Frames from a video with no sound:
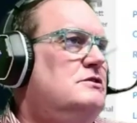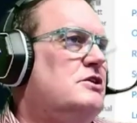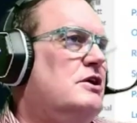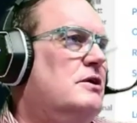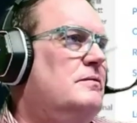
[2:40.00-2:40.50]

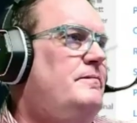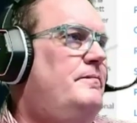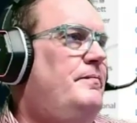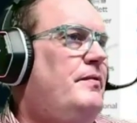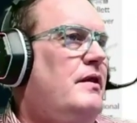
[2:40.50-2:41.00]
So
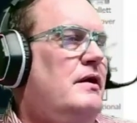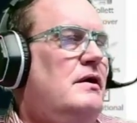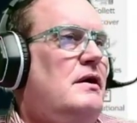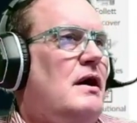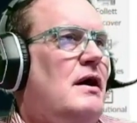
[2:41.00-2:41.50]

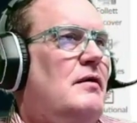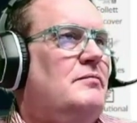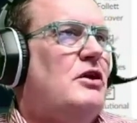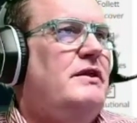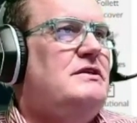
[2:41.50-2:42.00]

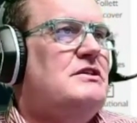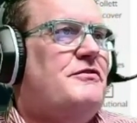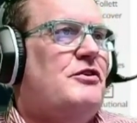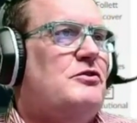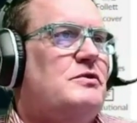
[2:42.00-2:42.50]
so this is
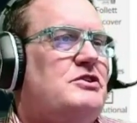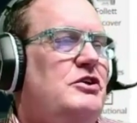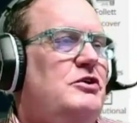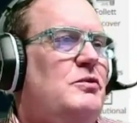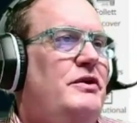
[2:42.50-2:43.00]
the first one. So
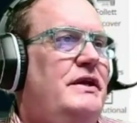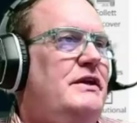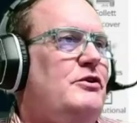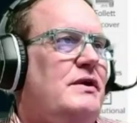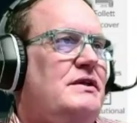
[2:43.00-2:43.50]
you won't need
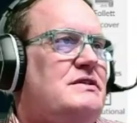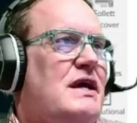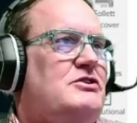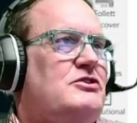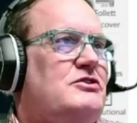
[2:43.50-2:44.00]
to do any
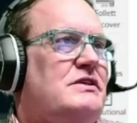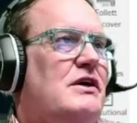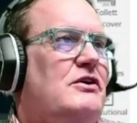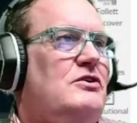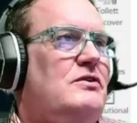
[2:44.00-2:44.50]
sketches
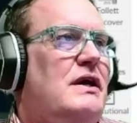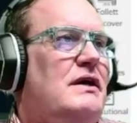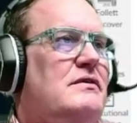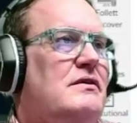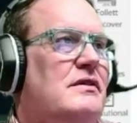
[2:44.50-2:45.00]
until you
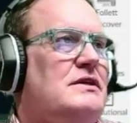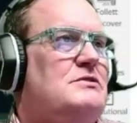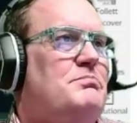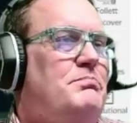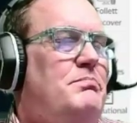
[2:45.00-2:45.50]
get to
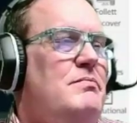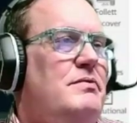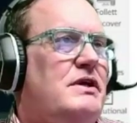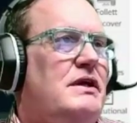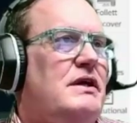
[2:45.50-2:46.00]
this
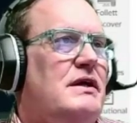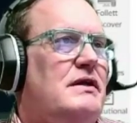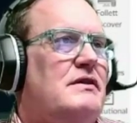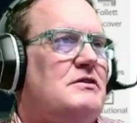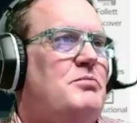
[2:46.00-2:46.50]
till you get
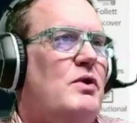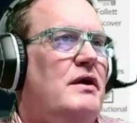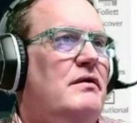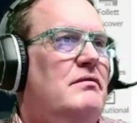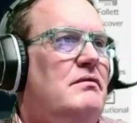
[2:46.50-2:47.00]
to this
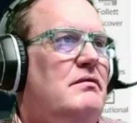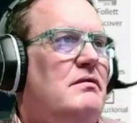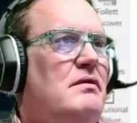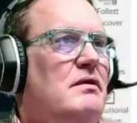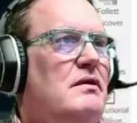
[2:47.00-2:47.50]
point.
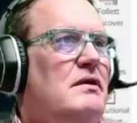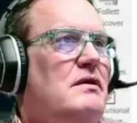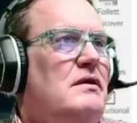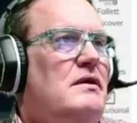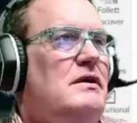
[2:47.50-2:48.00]

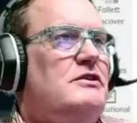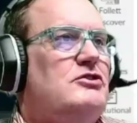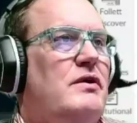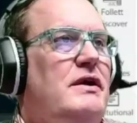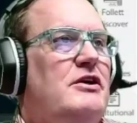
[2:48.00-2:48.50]

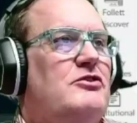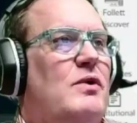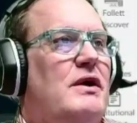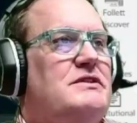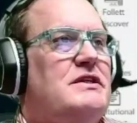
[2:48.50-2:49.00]
So and here's
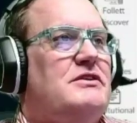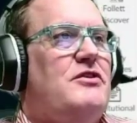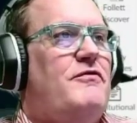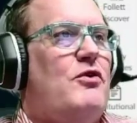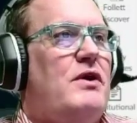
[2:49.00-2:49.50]
where it says
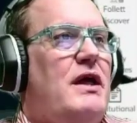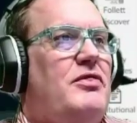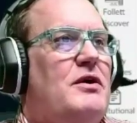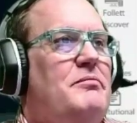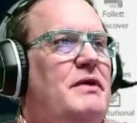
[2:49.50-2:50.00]
the
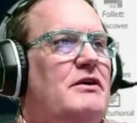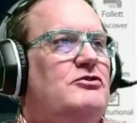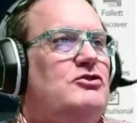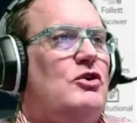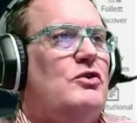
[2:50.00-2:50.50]
48
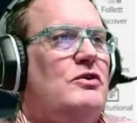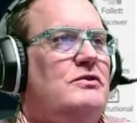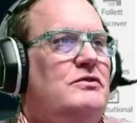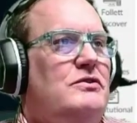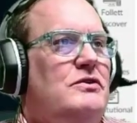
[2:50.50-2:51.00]
thumbnails
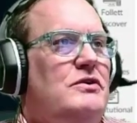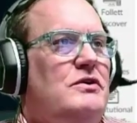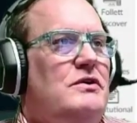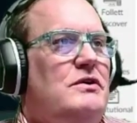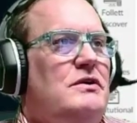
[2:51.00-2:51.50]
total.
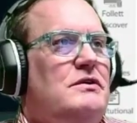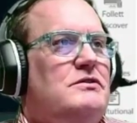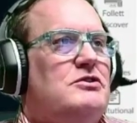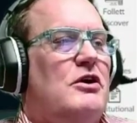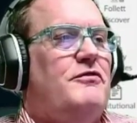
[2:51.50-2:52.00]

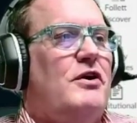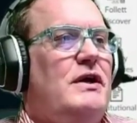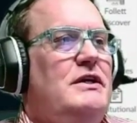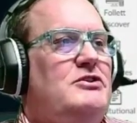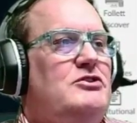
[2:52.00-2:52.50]
So for
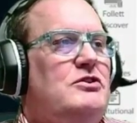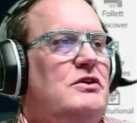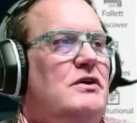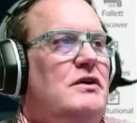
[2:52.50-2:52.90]
each